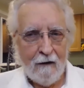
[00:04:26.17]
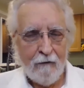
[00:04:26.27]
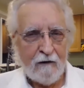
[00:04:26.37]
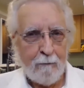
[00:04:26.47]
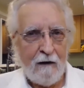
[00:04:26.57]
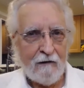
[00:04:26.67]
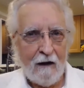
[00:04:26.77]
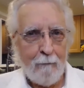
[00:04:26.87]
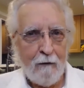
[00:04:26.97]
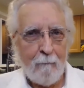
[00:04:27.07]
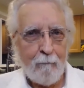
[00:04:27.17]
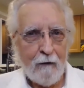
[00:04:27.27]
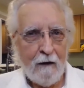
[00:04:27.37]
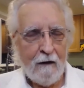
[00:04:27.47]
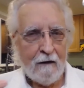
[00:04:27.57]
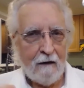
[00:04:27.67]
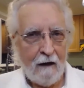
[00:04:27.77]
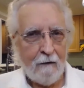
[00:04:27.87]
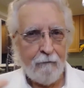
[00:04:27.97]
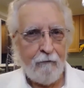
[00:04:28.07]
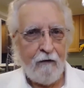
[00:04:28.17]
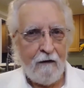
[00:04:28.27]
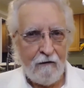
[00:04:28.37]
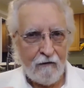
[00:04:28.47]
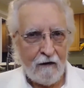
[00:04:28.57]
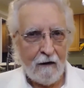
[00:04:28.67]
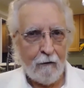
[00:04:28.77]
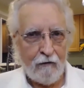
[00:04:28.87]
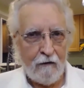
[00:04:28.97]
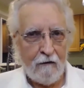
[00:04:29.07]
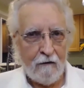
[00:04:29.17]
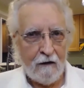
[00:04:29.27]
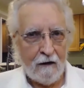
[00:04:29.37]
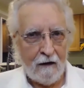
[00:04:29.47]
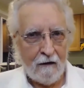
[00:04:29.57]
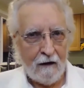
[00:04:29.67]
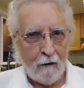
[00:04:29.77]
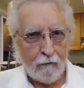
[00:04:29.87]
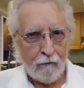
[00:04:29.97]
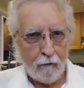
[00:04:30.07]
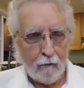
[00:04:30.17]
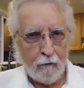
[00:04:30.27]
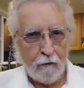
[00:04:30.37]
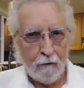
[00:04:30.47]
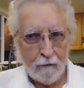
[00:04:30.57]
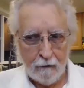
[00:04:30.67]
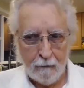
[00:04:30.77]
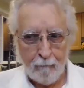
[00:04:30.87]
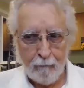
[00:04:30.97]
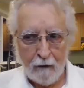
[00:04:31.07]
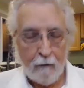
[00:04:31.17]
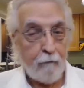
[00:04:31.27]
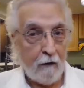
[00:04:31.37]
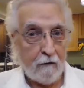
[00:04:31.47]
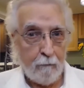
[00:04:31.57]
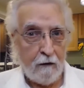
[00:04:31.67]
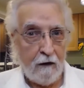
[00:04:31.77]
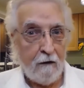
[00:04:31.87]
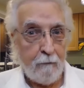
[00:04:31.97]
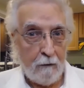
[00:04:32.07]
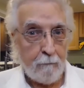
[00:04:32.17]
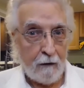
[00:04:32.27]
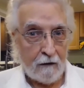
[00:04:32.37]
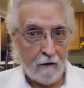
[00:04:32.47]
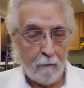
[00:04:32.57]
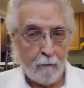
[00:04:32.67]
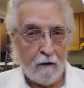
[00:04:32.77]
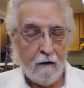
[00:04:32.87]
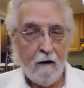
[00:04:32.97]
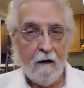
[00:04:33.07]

the space I'm in kind of feeds the energy that I allow to affect me and impact on me.